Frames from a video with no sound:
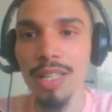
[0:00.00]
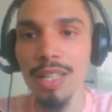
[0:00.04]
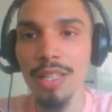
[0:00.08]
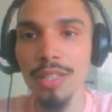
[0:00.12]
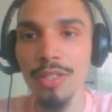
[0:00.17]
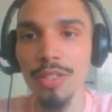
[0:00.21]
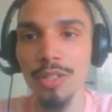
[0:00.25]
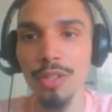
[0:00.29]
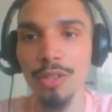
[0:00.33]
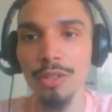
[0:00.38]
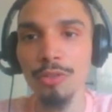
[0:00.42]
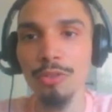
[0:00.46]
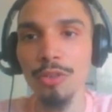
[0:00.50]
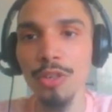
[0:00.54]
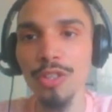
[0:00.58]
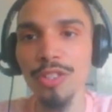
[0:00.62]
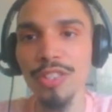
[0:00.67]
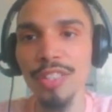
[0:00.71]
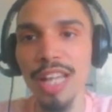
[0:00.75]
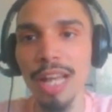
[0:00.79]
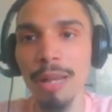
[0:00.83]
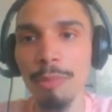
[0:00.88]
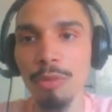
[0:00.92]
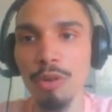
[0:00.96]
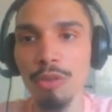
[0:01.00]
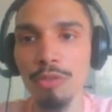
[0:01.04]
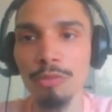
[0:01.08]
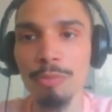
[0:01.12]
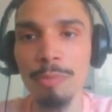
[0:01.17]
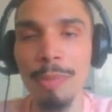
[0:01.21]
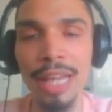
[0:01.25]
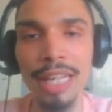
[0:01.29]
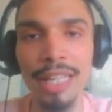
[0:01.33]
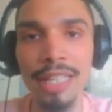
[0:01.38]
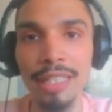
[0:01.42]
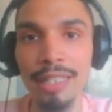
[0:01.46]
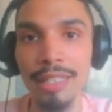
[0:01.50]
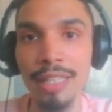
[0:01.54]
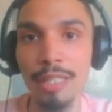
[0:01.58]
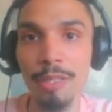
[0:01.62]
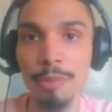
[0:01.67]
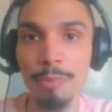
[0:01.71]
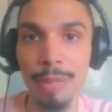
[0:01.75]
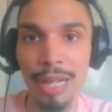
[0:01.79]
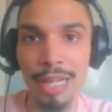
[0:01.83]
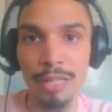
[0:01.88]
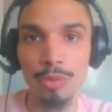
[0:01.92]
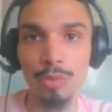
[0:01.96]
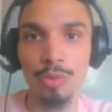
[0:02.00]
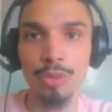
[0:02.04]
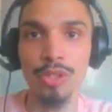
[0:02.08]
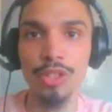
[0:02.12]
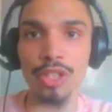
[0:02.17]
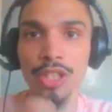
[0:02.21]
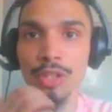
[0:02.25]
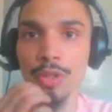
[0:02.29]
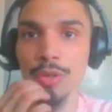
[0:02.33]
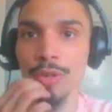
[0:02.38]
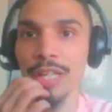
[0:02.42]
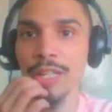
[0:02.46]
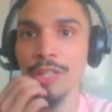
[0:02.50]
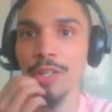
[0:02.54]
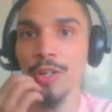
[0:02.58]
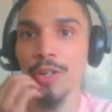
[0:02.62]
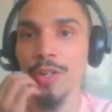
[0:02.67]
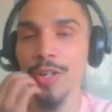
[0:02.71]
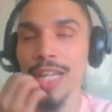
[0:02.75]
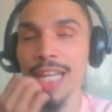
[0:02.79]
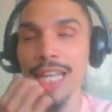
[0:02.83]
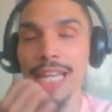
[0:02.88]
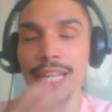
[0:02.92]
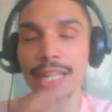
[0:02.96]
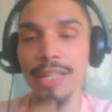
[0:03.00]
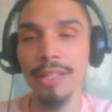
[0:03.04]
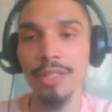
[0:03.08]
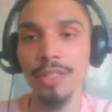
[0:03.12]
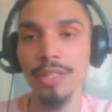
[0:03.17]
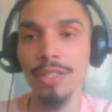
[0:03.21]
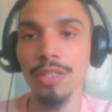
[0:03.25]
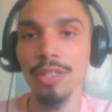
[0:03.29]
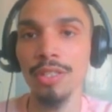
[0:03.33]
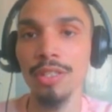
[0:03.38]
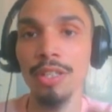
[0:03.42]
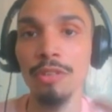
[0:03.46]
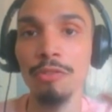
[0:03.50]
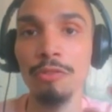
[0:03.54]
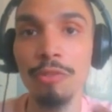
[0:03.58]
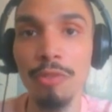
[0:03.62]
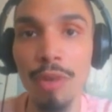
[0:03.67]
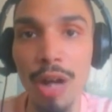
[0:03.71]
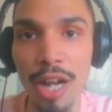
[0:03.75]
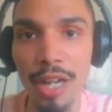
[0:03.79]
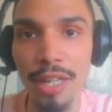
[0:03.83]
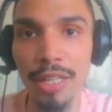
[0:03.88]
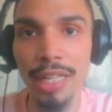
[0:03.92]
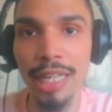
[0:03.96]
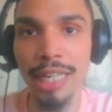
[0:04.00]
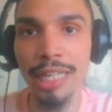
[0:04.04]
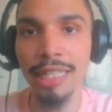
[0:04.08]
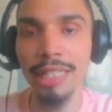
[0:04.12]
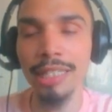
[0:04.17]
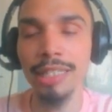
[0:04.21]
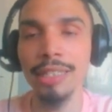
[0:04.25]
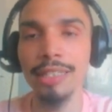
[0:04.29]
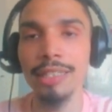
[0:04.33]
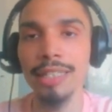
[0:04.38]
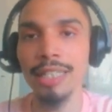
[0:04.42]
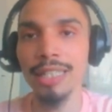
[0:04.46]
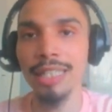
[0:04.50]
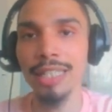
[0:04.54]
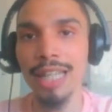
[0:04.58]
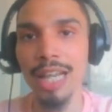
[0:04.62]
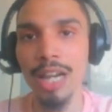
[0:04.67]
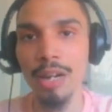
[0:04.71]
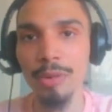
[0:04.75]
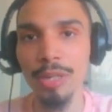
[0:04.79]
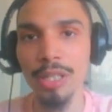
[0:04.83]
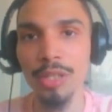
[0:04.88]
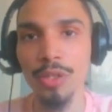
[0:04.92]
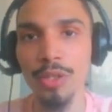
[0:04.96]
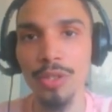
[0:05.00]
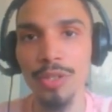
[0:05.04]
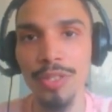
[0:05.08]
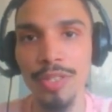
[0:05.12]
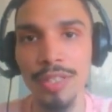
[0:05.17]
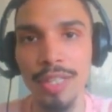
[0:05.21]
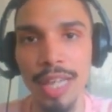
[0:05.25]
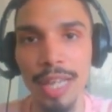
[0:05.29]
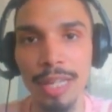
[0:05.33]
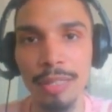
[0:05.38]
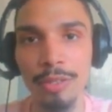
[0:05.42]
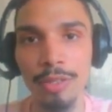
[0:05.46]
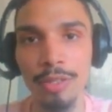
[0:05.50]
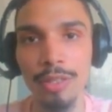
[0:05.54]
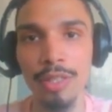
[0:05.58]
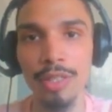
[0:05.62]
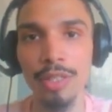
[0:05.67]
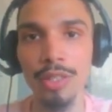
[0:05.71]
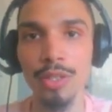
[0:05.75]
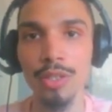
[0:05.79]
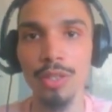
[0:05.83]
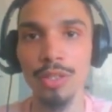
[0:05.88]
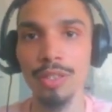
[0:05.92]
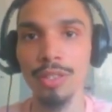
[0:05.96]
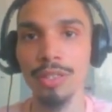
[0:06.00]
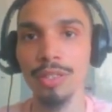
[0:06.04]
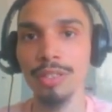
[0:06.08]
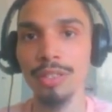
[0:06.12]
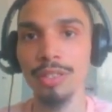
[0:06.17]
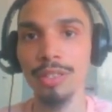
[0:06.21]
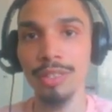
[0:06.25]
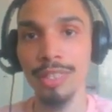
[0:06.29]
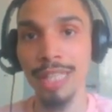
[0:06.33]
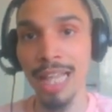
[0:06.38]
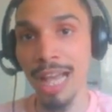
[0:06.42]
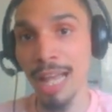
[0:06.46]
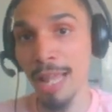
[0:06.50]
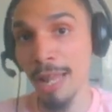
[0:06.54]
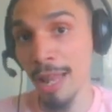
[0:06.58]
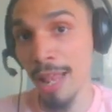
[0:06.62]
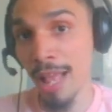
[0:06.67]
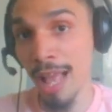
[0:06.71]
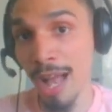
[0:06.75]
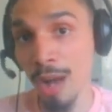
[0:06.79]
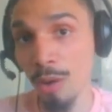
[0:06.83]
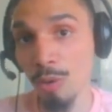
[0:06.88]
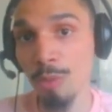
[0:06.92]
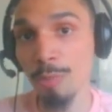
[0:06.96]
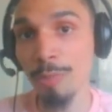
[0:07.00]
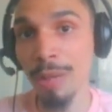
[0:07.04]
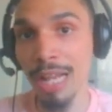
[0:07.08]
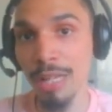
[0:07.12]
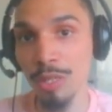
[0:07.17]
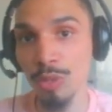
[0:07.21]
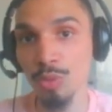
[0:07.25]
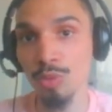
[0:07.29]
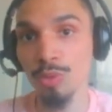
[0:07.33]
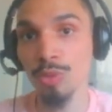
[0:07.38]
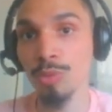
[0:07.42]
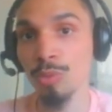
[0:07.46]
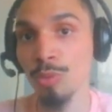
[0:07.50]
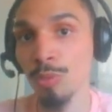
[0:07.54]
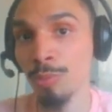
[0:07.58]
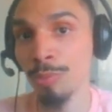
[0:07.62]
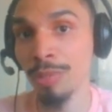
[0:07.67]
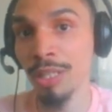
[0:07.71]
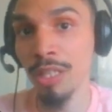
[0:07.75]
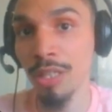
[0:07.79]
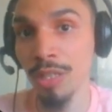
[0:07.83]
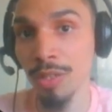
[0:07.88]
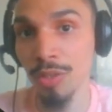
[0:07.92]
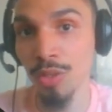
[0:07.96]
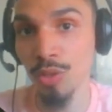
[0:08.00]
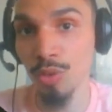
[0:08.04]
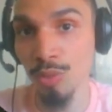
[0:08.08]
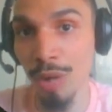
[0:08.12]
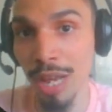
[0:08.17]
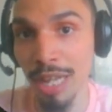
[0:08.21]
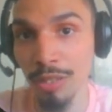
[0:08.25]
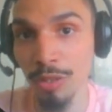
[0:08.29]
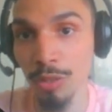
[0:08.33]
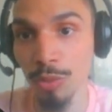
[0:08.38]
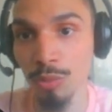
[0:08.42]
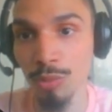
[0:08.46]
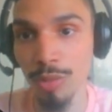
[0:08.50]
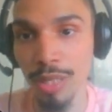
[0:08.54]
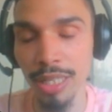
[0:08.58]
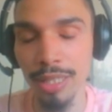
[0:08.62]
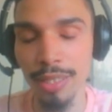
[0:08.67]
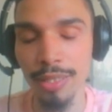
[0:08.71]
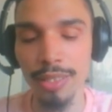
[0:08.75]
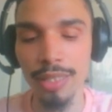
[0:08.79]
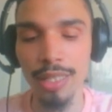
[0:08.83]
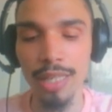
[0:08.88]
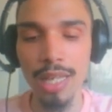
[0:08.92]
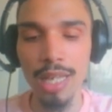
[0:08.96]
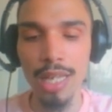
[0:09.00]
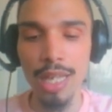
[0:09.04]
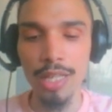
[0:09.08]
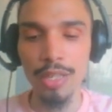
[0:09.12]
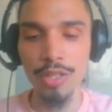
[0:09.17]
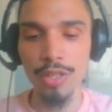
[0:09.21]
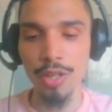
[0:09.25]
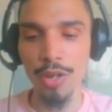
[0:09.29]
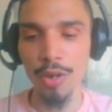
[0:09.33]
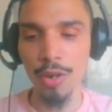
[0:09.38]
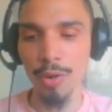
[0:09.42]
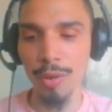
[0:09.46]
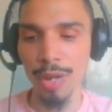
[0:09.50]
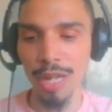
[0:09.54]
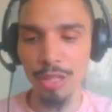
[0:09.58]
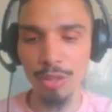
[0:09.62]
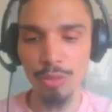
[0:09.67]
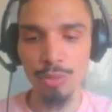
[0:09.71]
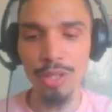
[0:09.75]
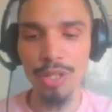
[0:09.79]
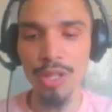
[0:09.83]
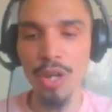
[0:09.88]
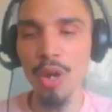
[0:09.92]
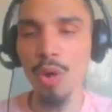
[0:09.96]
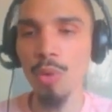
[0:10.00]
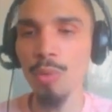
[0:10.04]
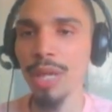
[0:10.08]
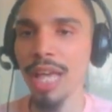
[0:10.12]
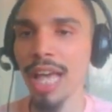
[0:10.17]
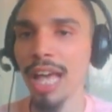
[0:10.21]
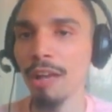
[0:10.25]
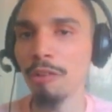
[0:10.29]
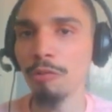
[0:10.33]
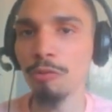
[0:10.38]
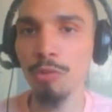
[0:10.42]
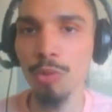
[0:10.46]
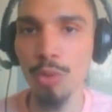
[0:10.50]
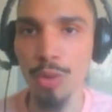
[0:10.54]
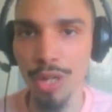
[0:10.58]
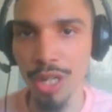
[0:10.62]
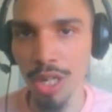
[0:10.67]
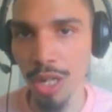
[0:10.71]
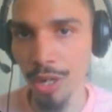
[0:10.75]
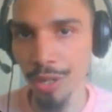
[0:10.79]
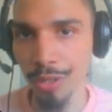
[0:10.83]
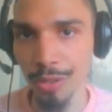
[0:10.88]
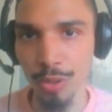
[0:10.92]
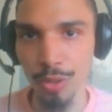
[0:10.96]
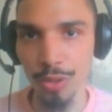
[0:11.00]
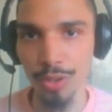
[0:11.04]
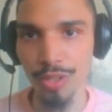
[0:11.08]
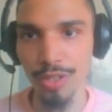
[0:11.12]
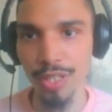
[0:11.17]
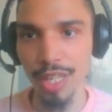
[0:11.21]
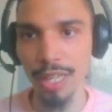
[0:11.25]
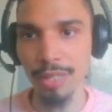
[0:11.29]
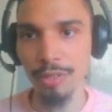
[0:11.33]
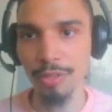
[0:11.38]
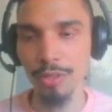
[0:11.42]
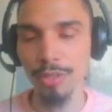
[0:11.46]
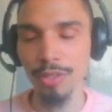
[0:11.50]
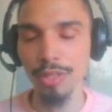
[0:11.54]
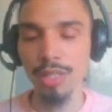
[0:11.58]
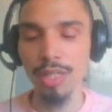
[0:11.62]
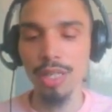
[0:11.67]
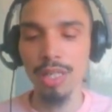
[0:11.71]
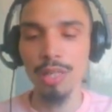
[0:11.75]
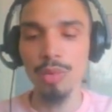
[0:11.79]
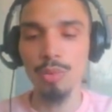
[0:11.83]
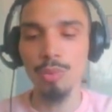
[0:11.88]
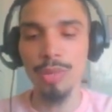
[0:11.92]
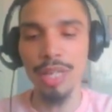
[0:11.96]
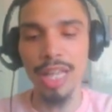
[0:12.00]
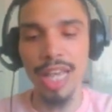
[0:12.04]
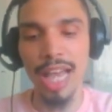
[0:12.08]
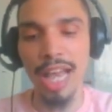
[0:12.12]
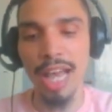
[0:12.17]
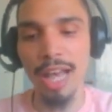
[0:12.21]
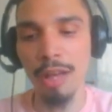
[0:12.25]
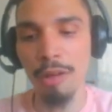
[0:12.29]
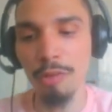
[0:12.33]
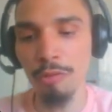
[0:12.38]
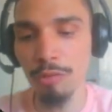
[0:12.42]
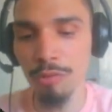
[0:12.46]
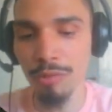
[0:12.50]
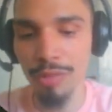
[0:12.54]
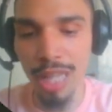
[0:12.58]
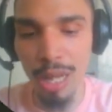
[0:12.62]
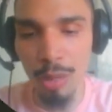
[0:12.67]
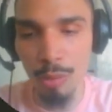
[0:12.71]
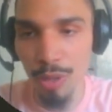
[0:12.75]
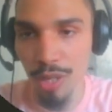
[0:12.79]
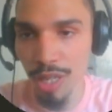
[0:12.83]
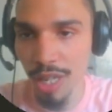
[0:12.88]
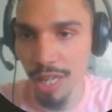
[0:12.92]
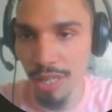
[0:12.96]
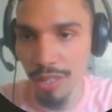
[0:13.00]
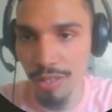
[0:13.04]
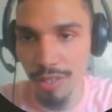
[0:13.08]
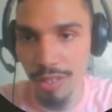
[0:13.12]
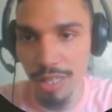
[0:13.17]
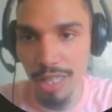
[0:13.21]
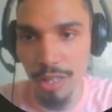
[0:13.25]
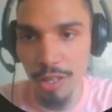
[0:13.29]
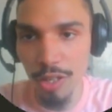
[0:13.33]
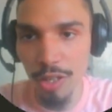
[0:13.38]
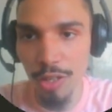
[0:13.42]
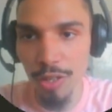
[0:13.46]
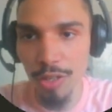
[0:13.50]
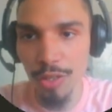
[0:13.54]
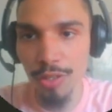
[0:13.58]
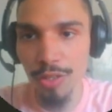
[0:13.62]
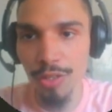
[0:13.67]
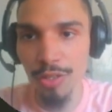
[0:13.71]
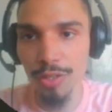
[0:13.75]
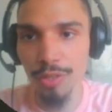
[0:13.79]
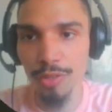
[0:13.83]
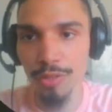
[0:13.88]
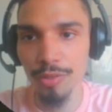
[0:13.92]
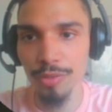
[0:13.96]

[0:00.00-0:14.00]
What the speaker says: So the first step of making this password generator is defining the character set that our password will be constructed with. So as we know, we have 4 character sets. We have lowercase letters.